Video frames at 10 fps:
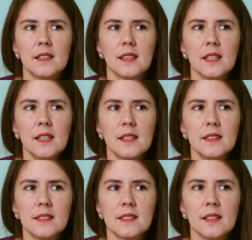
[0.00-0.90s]
the thing
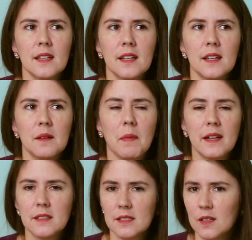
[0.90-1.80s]
is,
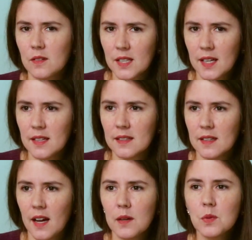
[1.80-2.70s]
my dystonia,
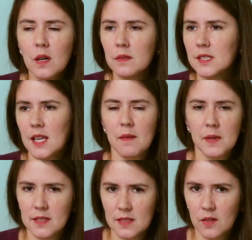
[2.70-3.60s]
I will always have
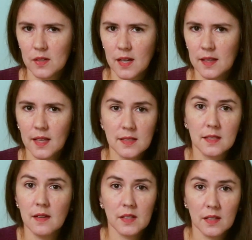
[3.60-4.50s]
my dystonia.
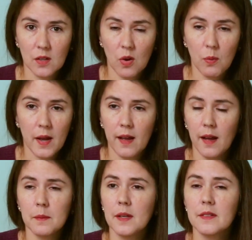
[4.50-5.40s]
That's never going to go away.
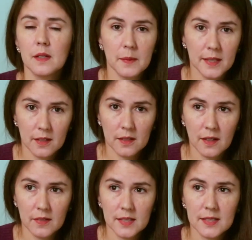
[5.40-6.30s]
I'm never going to be cured
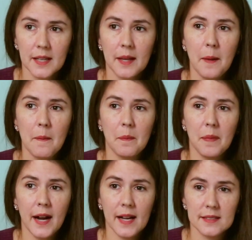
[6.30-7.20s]
of it.
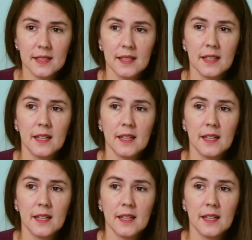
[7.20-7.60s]
But